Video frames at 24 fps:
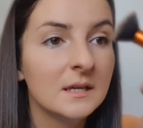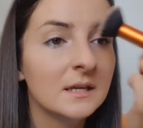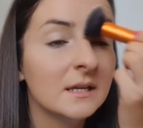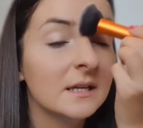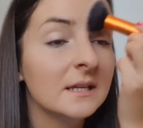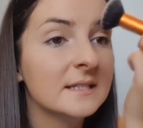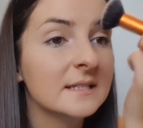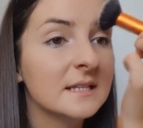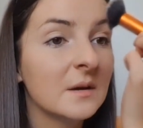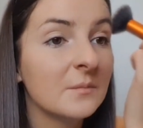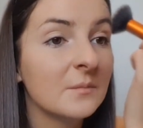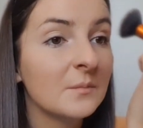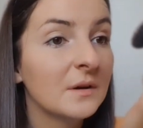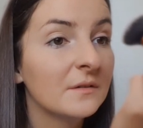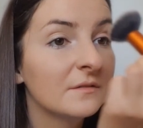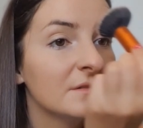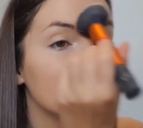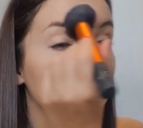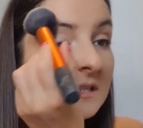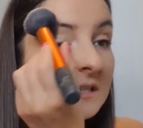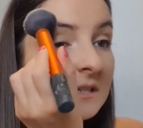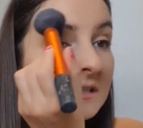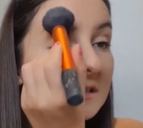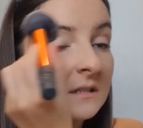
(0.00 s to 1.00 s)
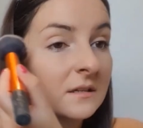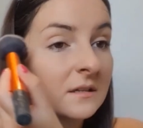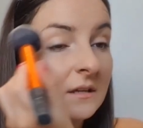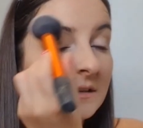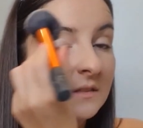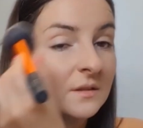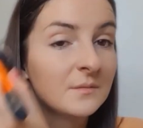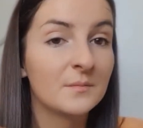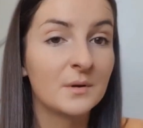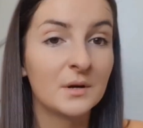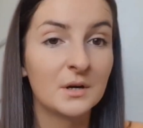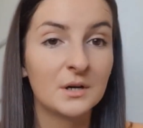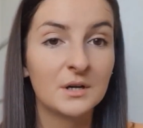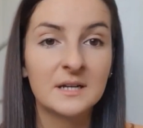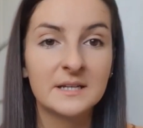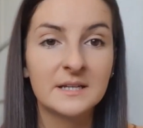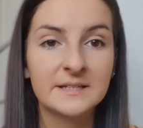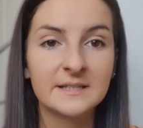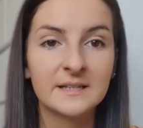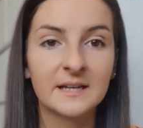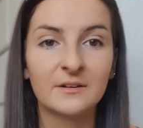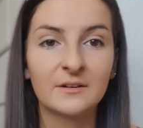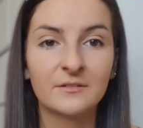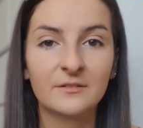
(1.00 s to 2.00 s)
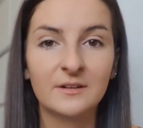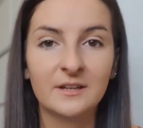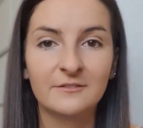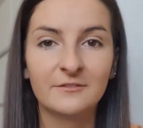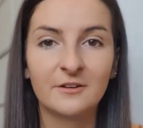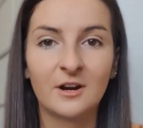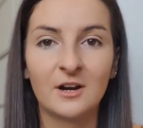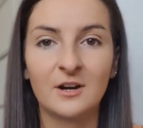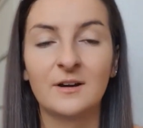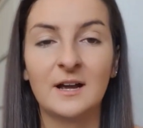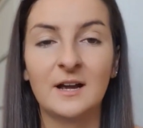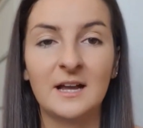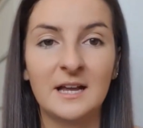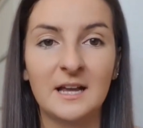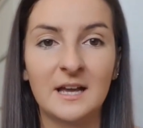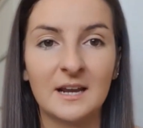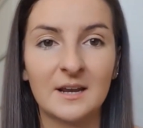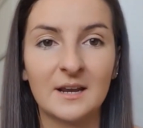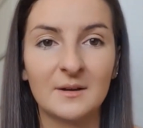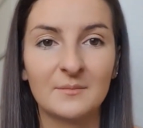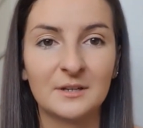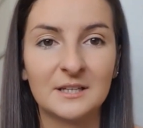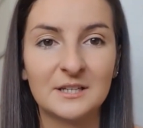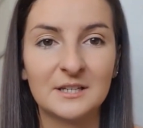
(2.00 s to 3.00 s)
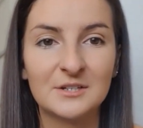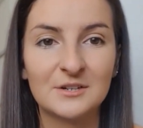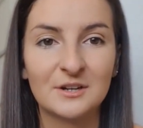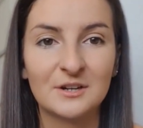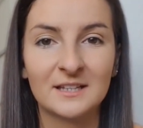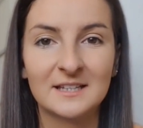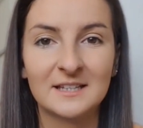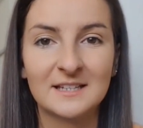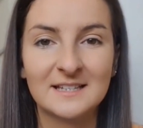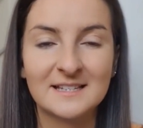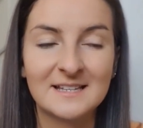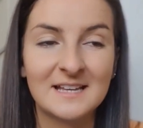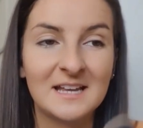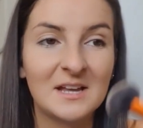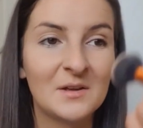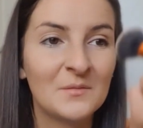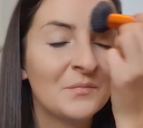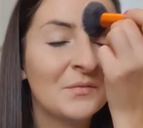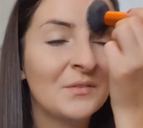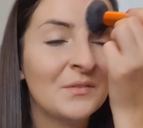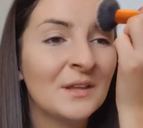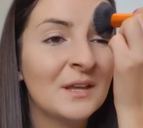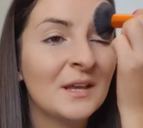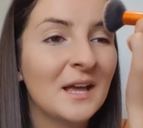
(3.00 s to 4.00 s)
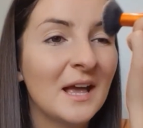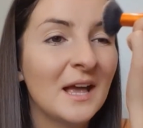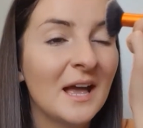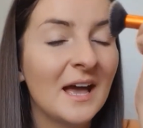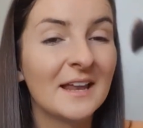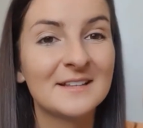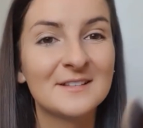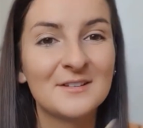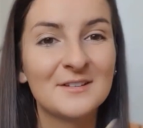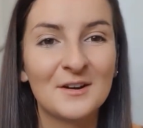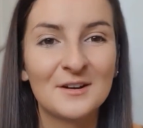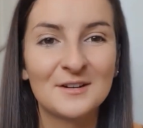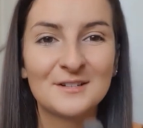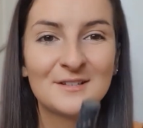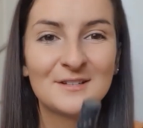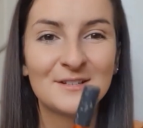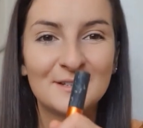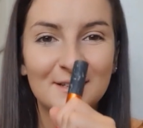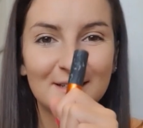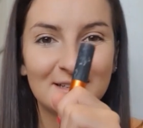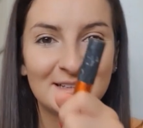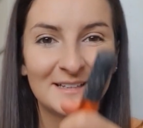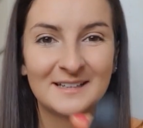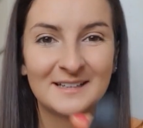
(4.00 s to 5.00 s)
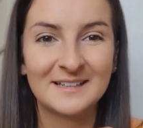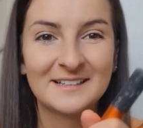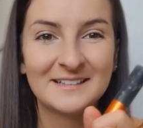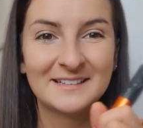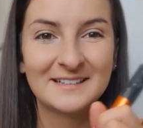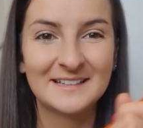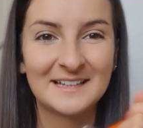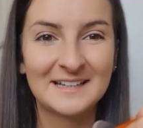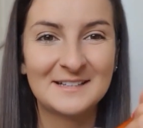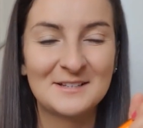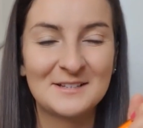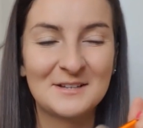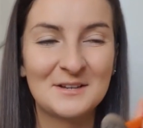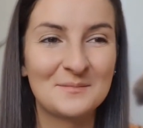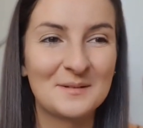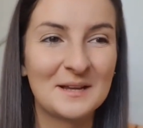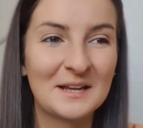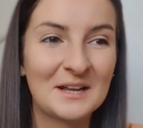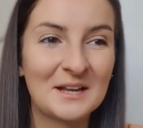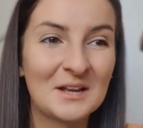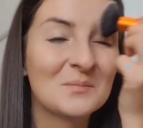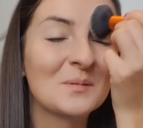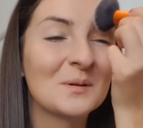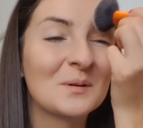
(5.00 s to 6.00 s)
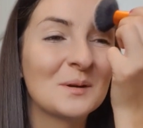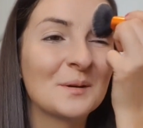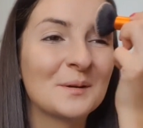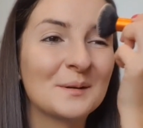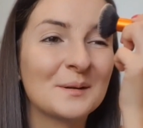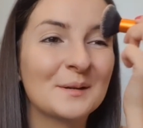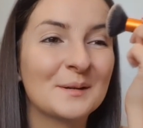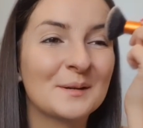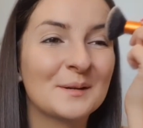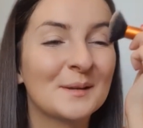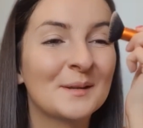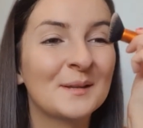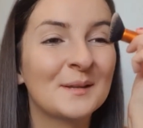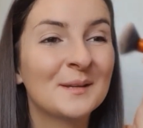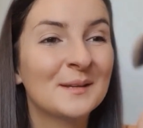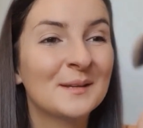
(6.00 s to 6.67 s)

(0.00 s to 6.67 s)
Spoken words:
Is that buffed in? The mirror is like really far away and I'm really struggling to see it. And it's hard to like do your makeup on